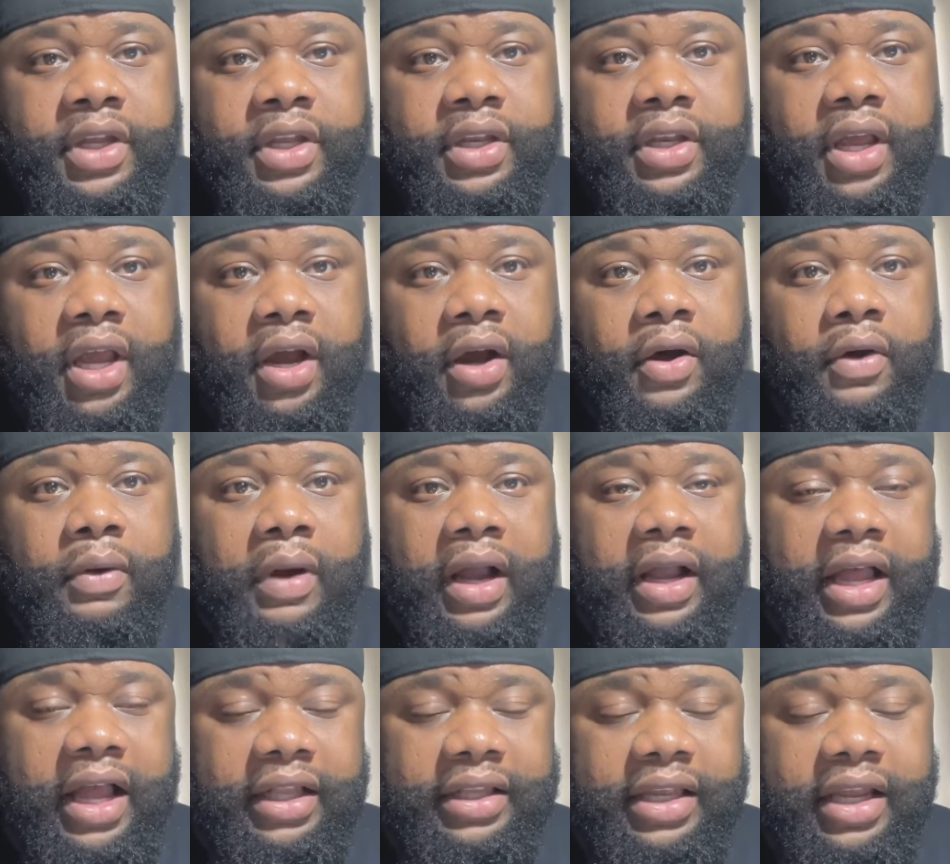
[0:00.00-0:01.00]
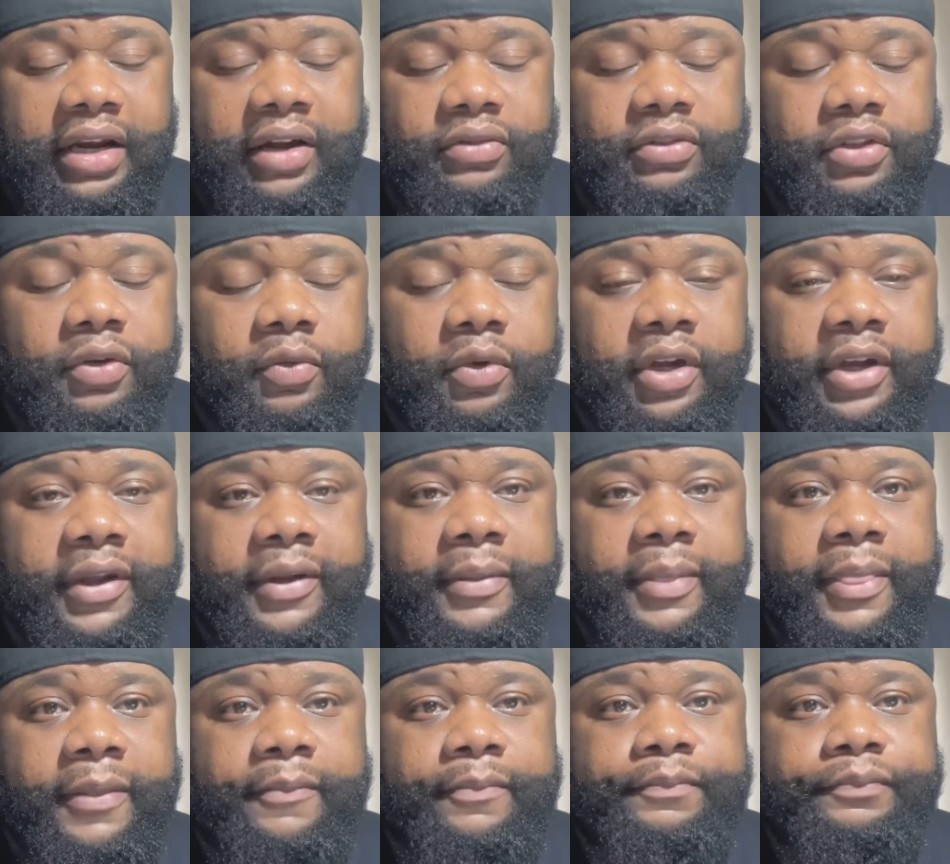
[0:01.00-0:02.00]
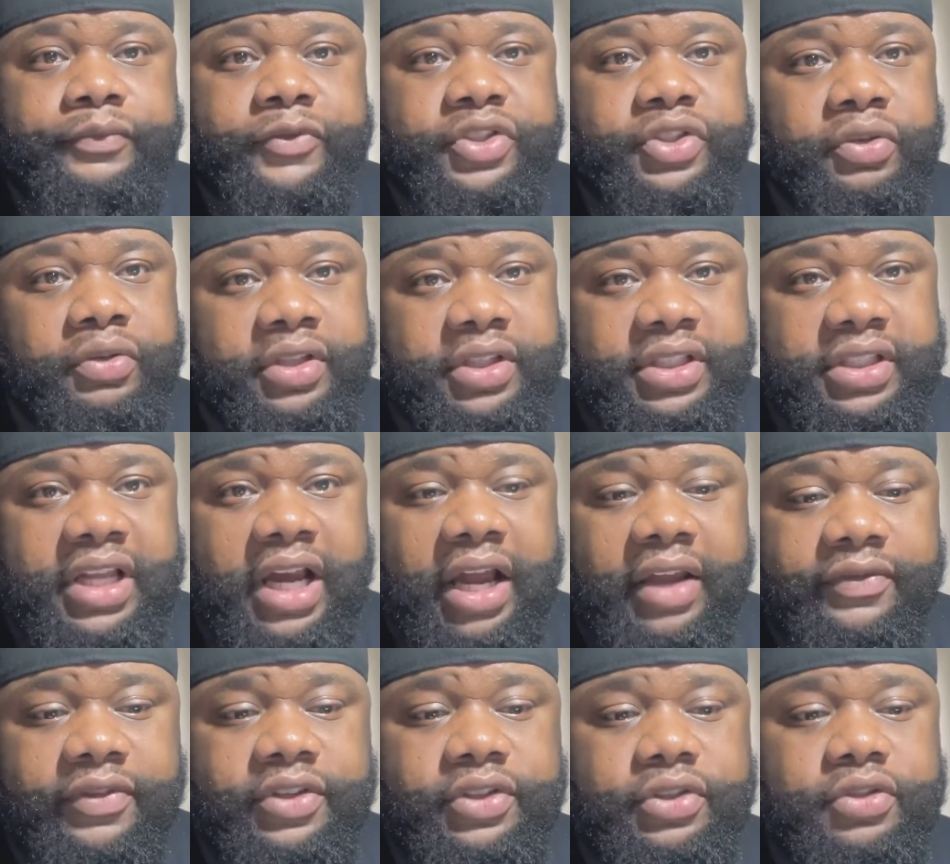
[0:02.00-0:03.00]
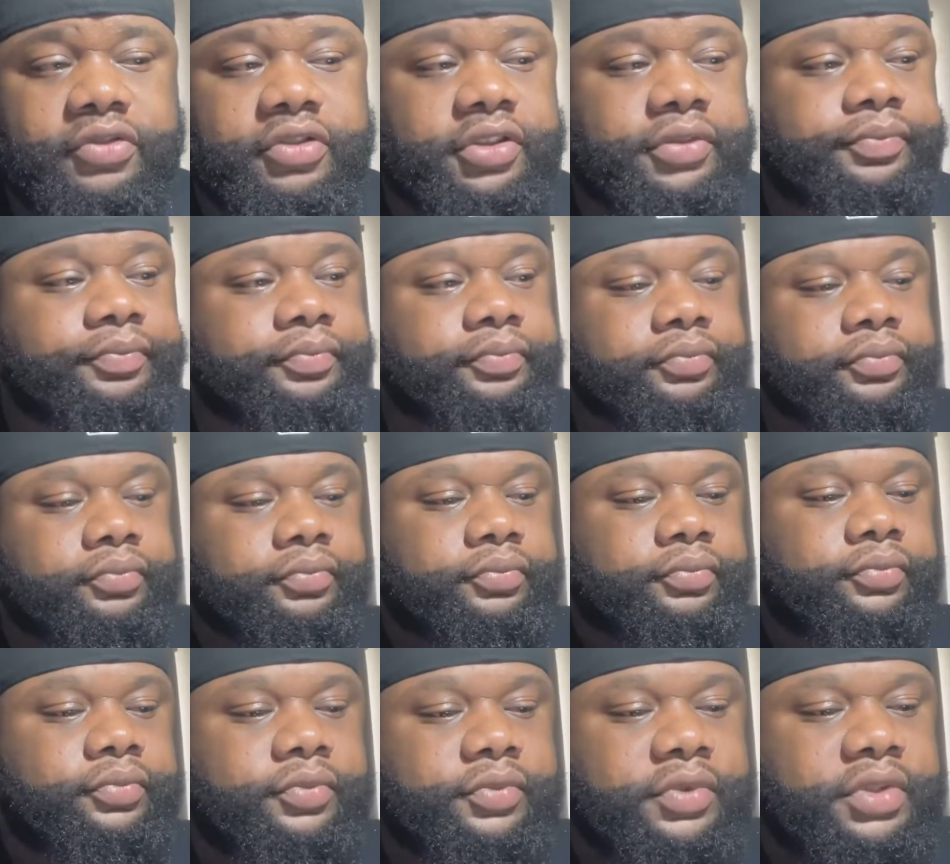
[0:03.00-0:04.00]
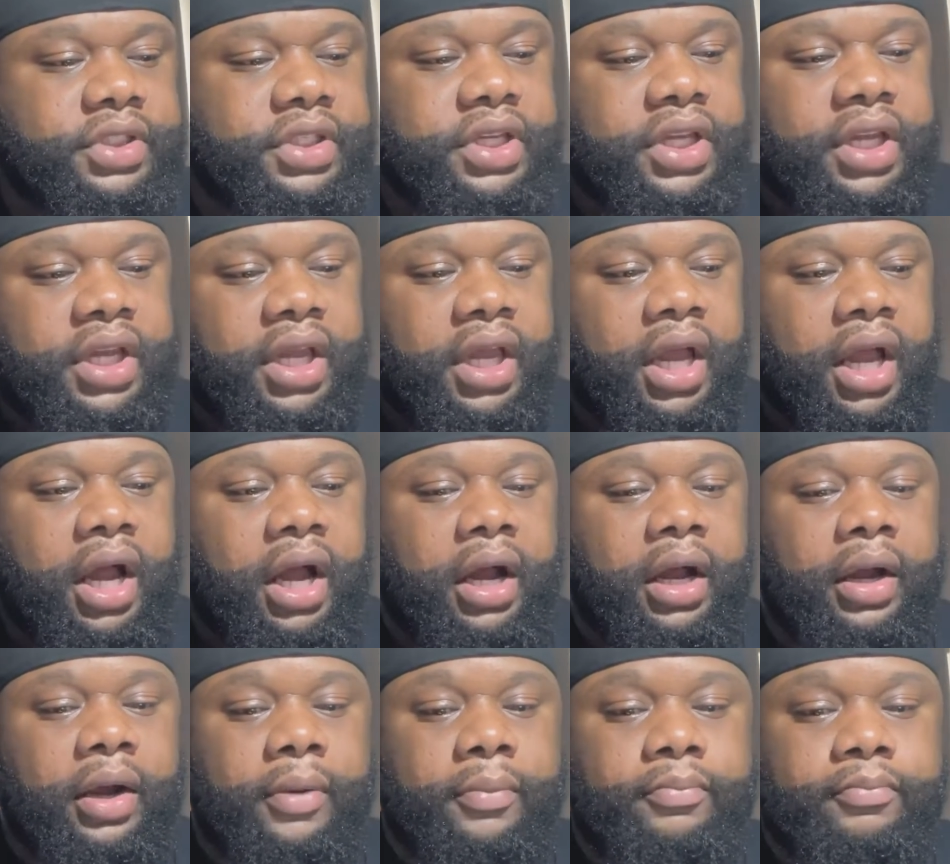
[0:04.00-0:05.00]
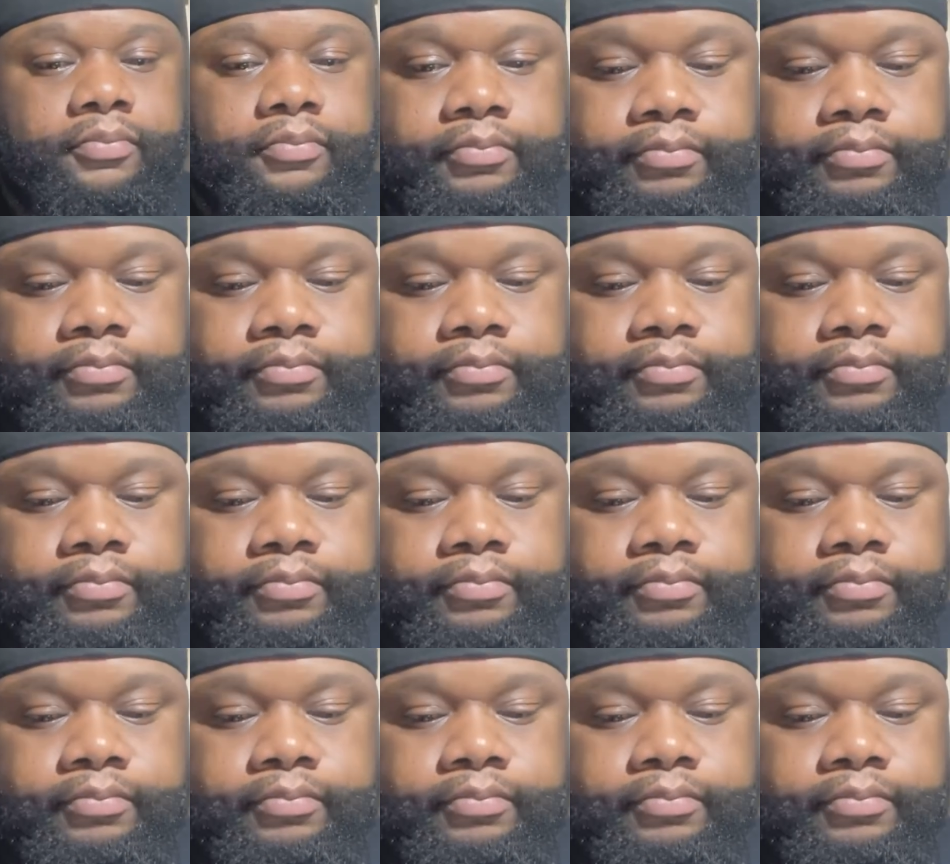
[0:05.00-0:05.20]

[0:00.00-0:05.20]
Now, I got that out the way, so let's dive into it. Um,